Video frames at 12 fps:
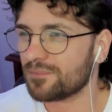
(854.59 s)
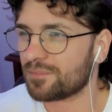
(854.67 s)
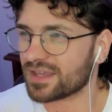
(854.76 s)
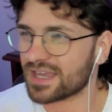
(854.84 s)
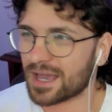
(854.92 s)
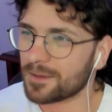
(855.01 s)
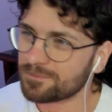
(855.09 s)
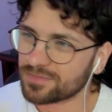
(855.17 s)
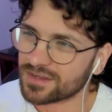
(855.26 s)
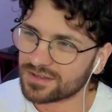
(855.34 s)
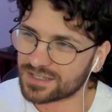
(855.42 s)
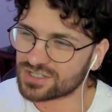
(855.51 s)
But yeah,
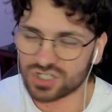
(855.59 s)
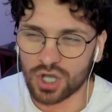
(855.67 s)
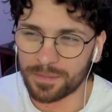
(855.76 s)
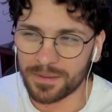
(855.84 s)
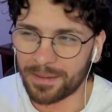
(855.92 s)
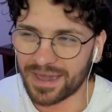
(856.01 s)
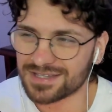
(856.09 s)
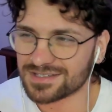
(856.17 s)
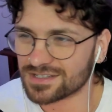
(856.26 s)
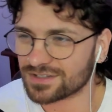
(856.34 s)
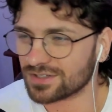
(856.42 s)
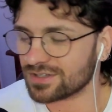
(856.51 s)
like just copy and
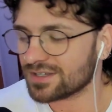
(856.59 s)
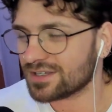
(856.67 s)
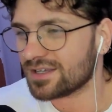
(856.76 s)
paste it, dude.